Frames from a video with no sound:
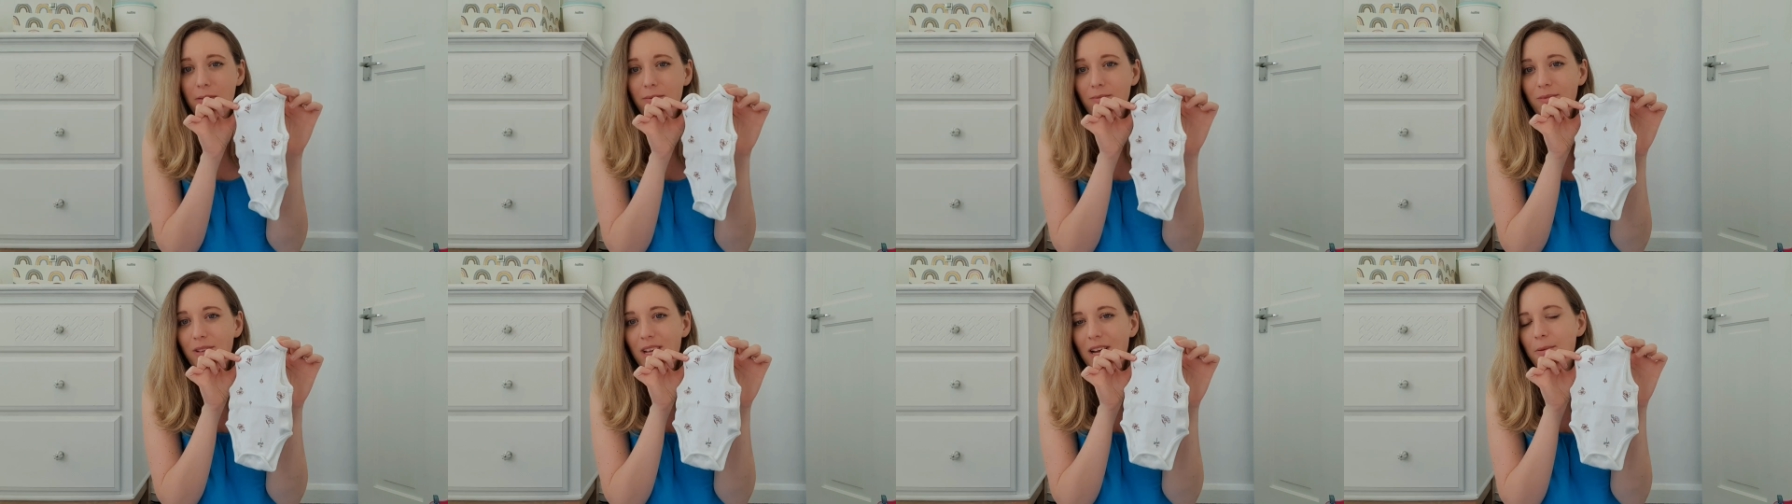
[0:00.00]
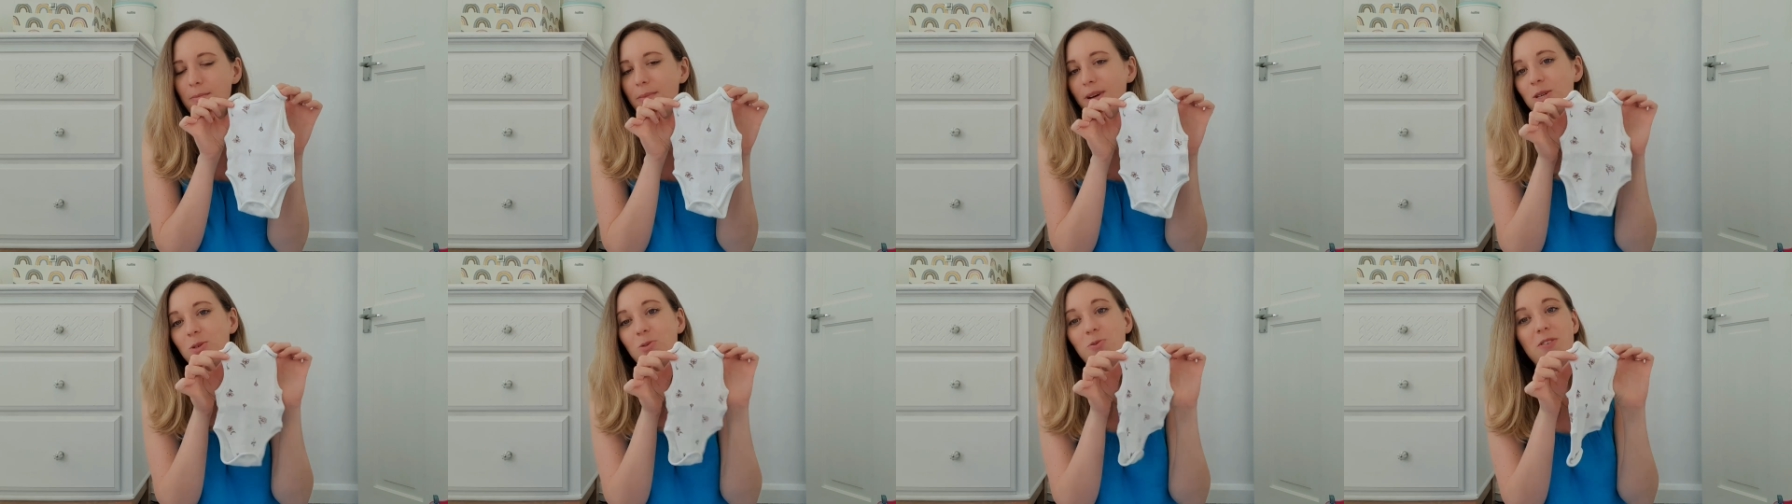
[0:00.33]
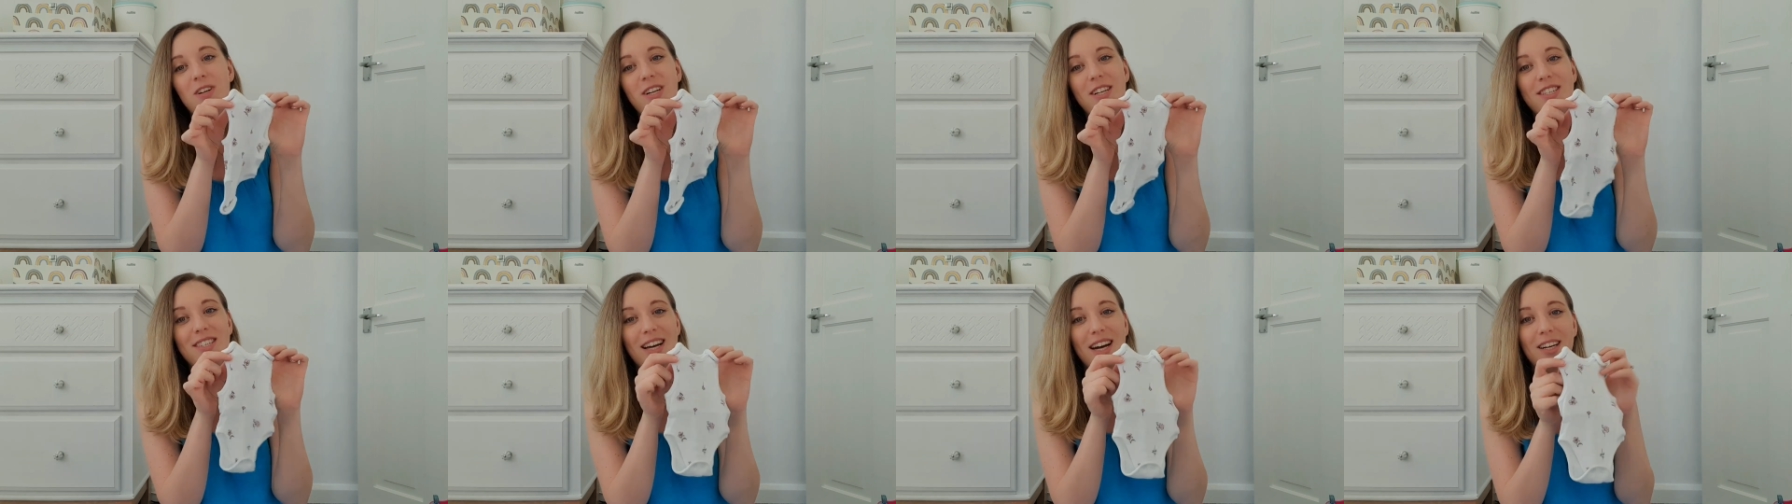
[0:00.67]
And it makes me
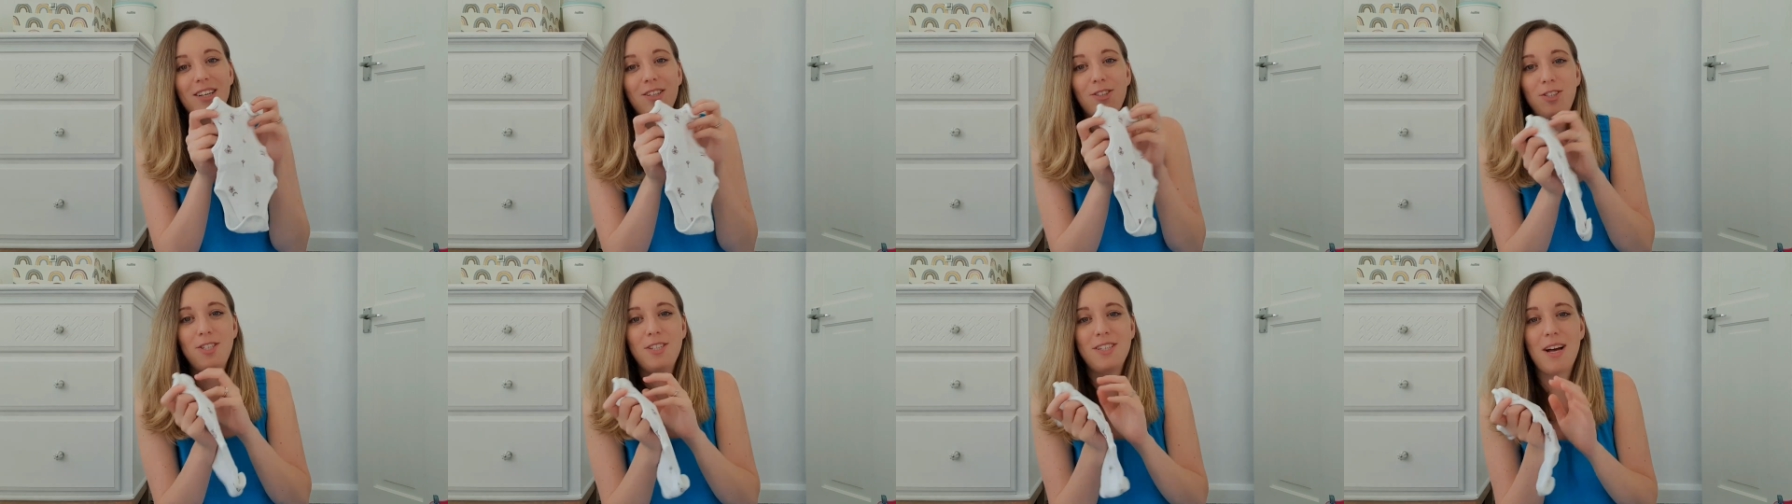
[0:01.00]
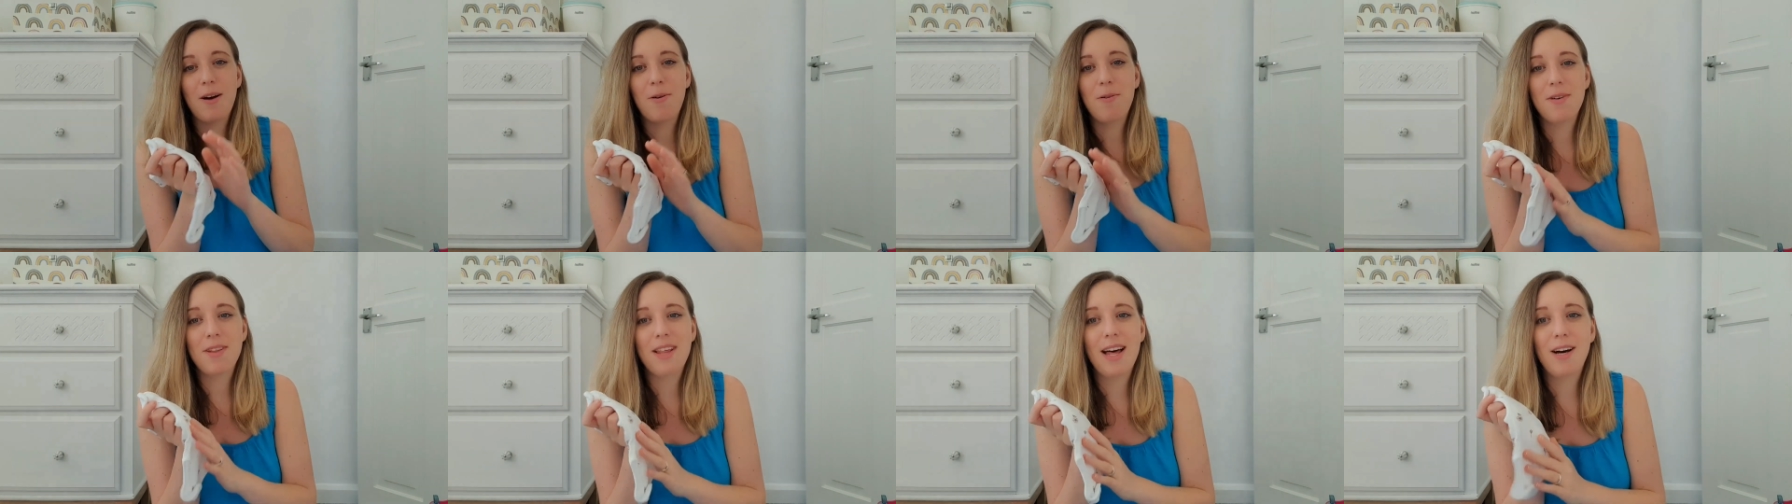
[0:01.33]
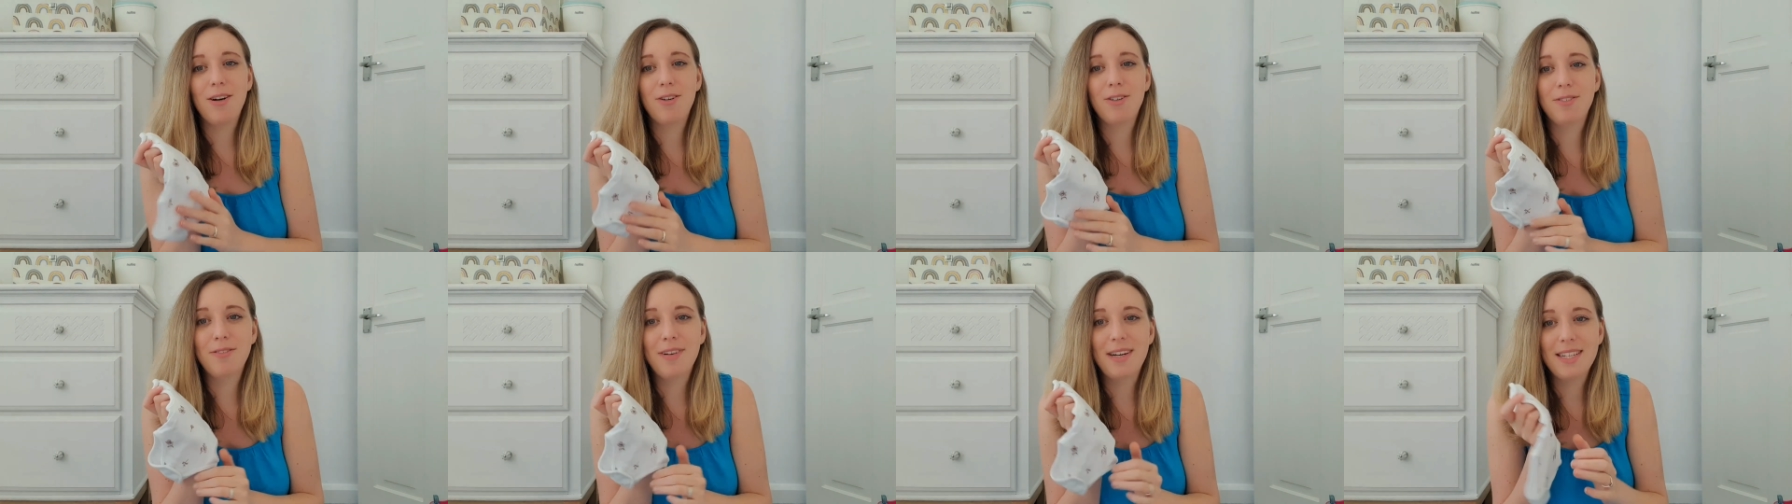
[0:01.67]
really sad because she's out of that
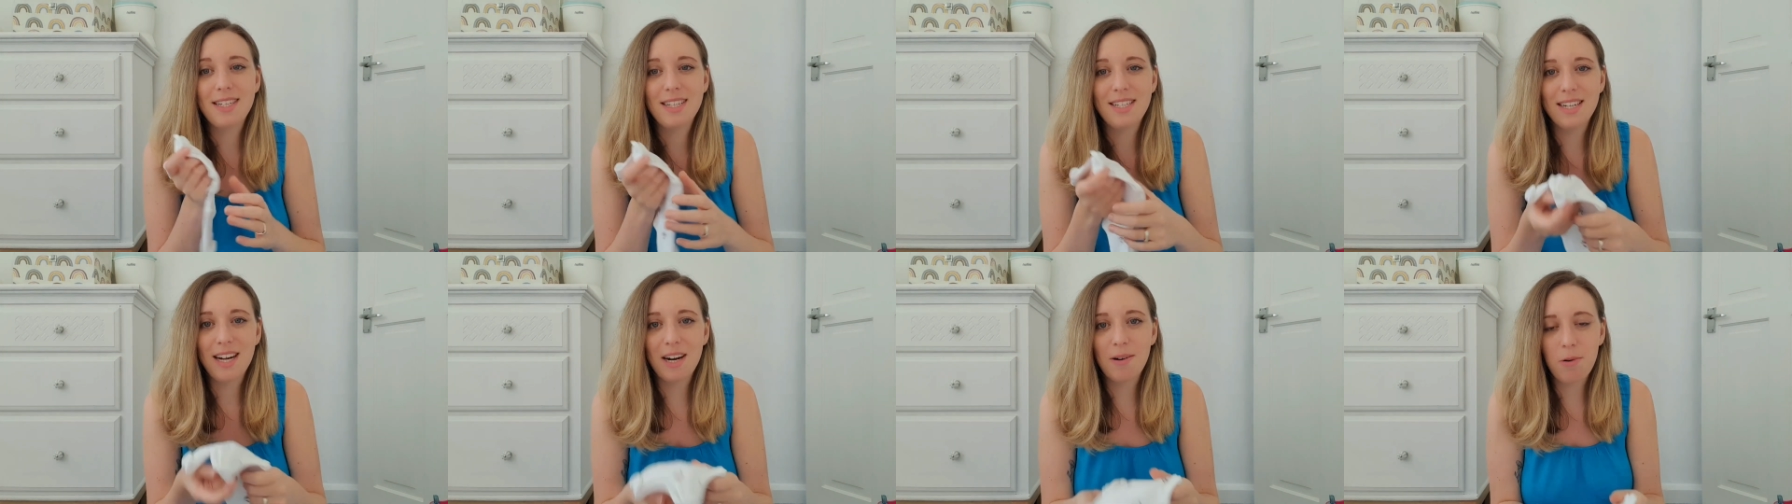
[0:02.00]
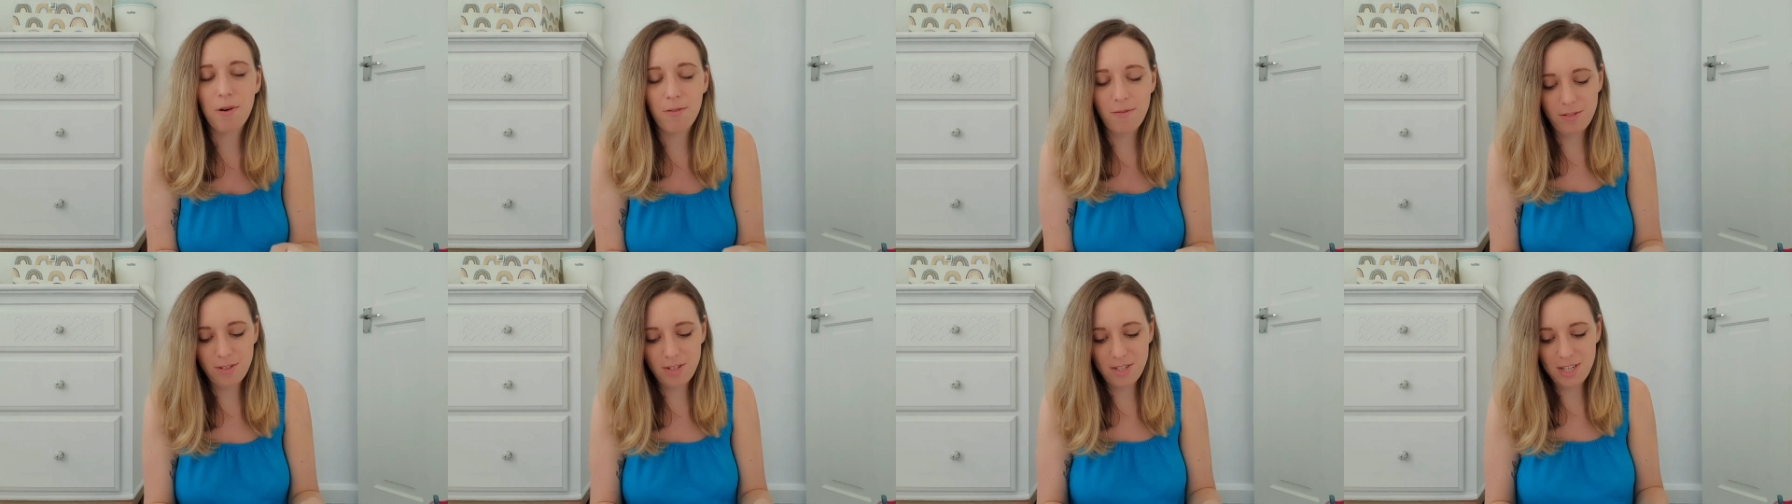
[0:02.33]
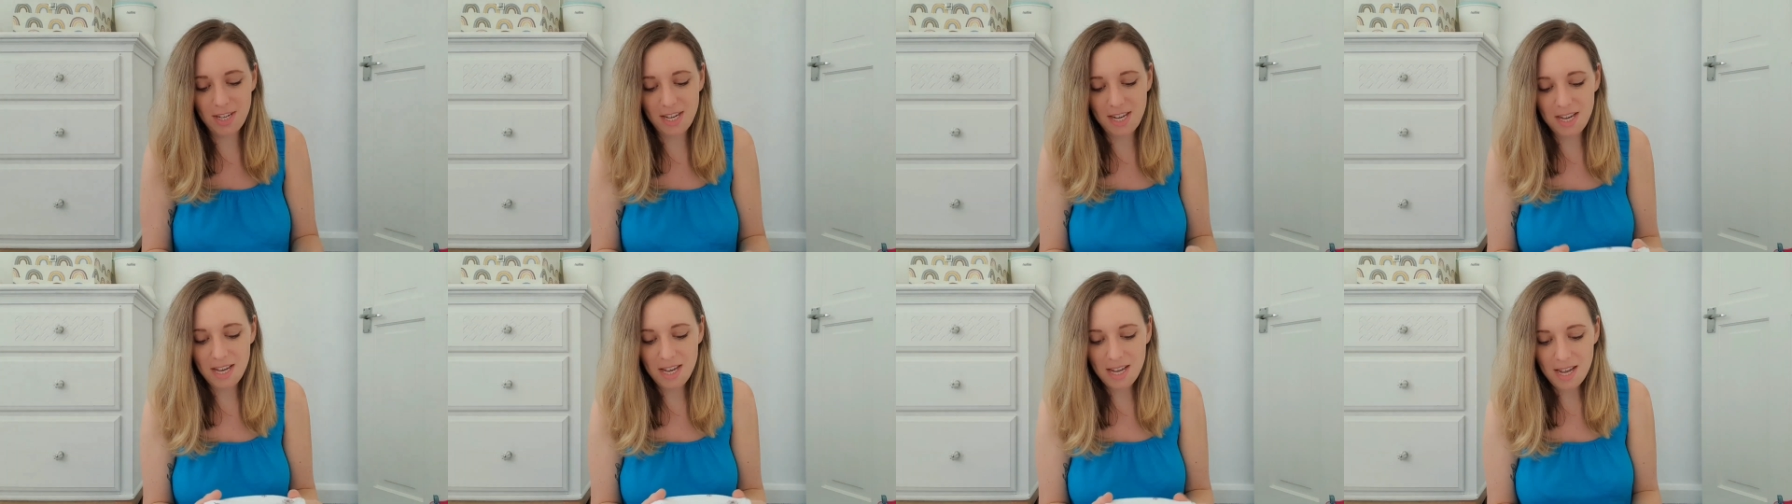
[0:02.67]
already now,
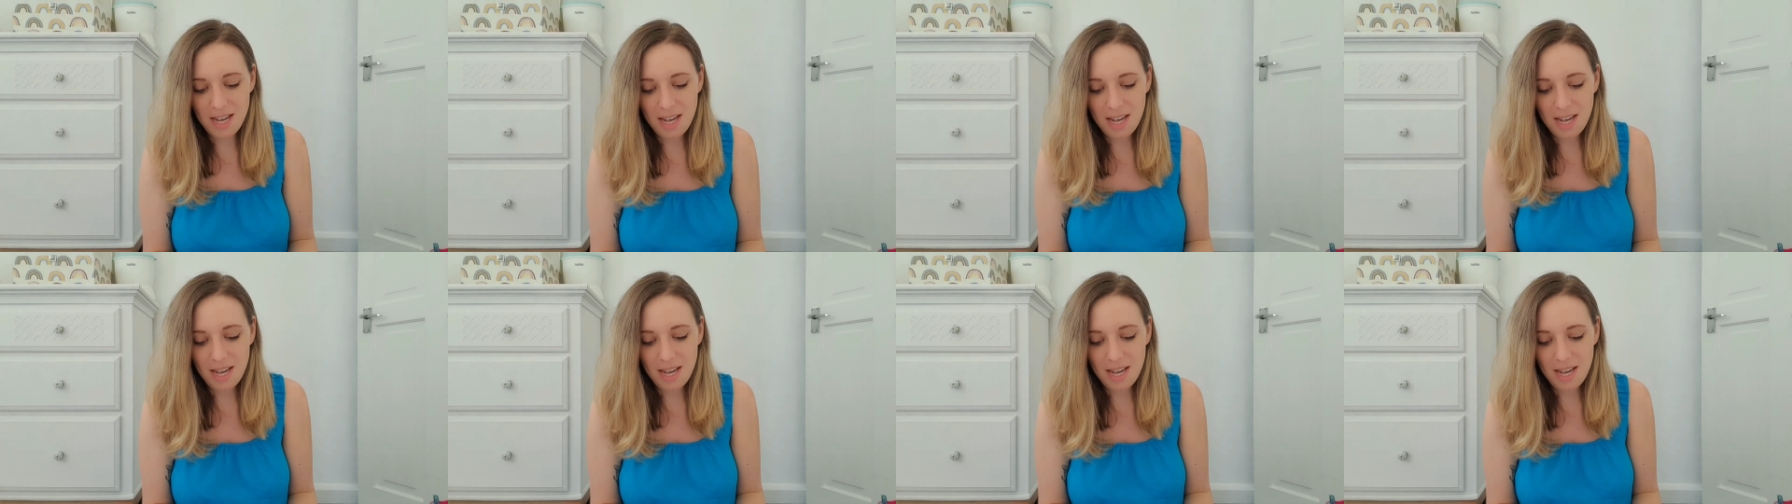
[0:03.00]
obviously.